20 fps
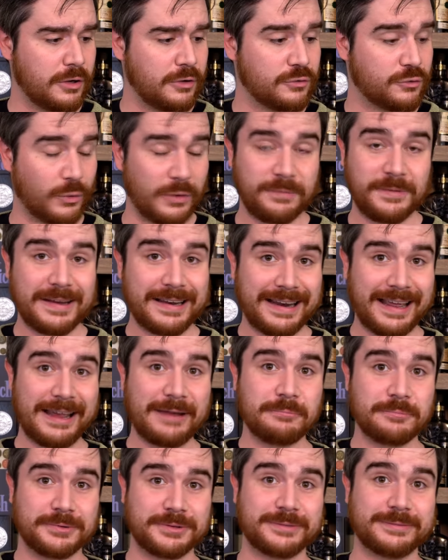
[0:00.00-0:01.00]
So if he
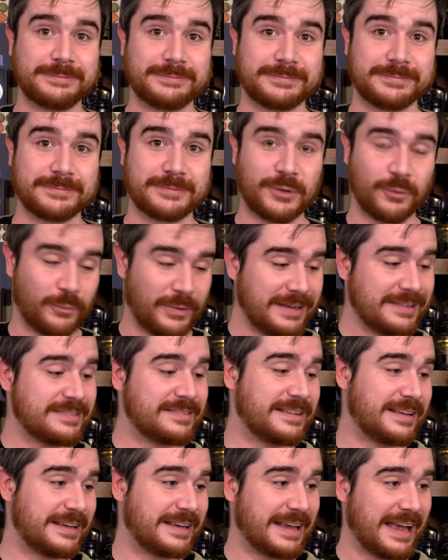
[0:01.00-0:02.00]
named the
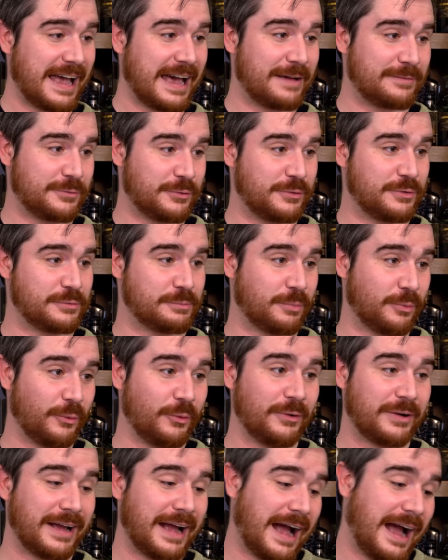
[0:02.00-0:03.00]
whiskey after his
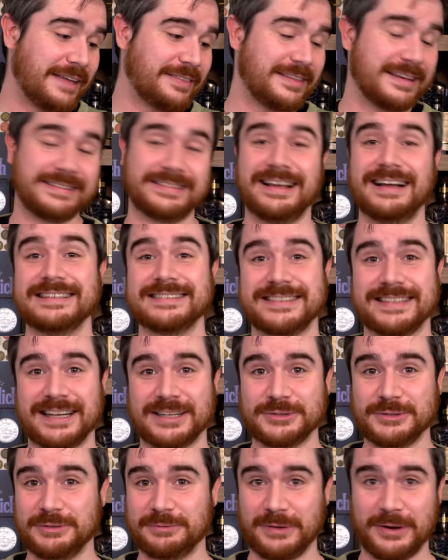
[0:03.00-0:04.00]
boy, I think that's
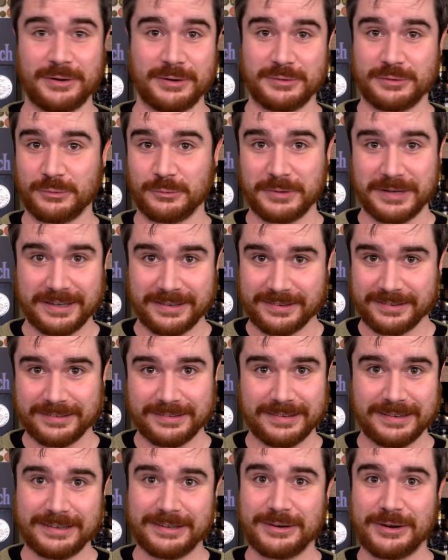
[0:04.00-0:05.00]
actually very sweet.
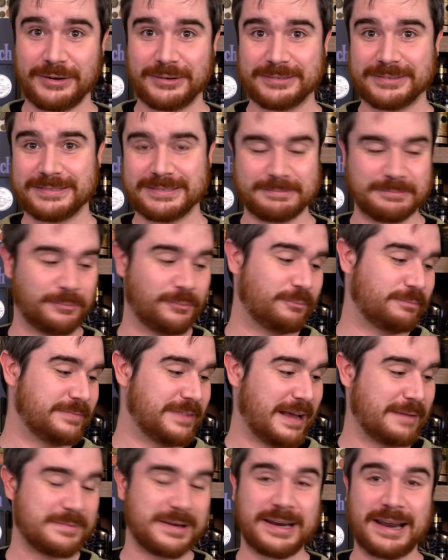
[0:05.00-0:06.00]
You know,
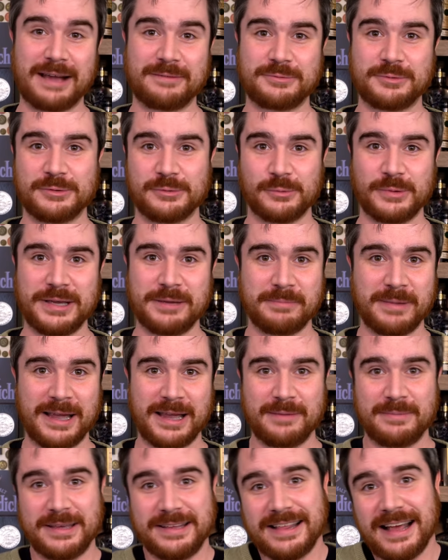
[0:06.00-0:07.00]
naming it after his wee
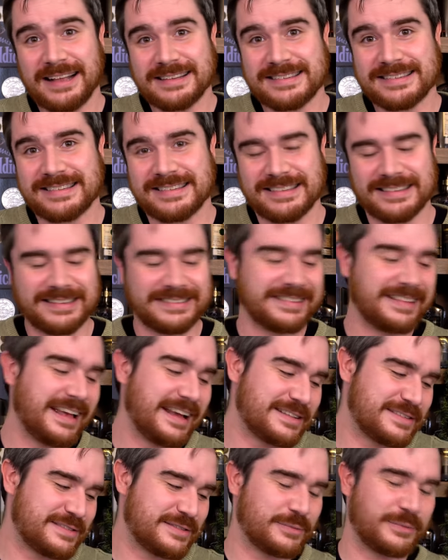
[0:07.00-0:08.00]
baby, that's
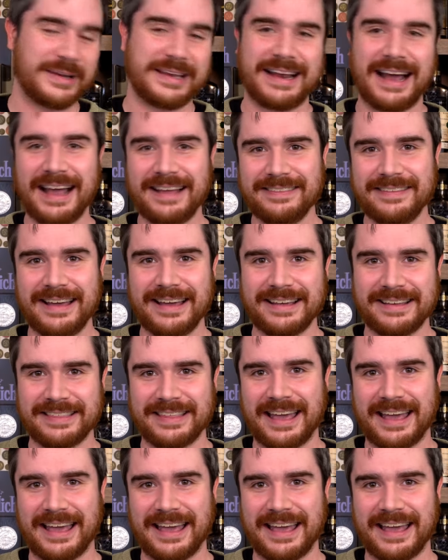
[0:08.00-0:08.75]
sweet. I like